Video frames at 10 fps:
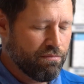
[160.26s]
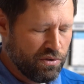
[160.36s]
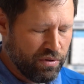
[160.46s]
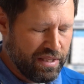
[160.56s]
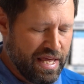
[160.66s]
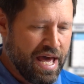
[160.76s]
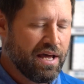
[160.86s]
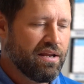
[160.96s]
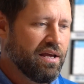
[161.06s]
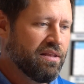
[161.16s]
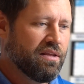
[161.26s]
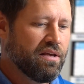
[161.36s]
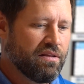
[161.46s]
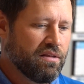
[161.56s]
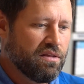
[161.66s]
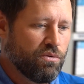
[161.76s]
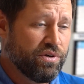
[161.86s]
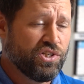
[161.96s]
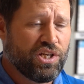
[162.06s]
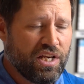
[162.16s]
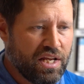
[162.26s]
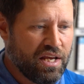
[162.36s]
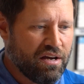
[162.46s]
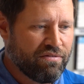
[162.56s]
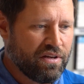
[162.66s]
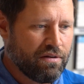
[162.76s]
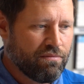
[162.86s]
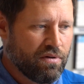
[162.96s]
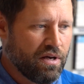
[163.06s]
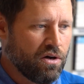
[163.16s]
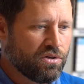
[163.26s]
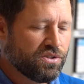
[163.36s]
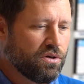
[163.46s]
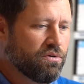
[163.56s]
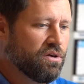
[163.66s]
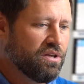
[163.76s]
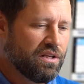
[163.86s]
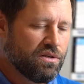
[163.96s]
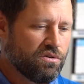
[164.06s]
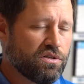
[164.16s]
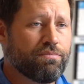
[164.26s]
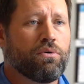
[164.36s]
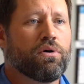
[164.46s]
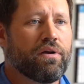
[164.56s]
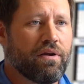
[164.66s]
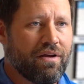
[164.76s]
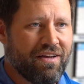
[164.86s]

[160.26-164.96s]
Between that and then the rigidity of it, also, you need to support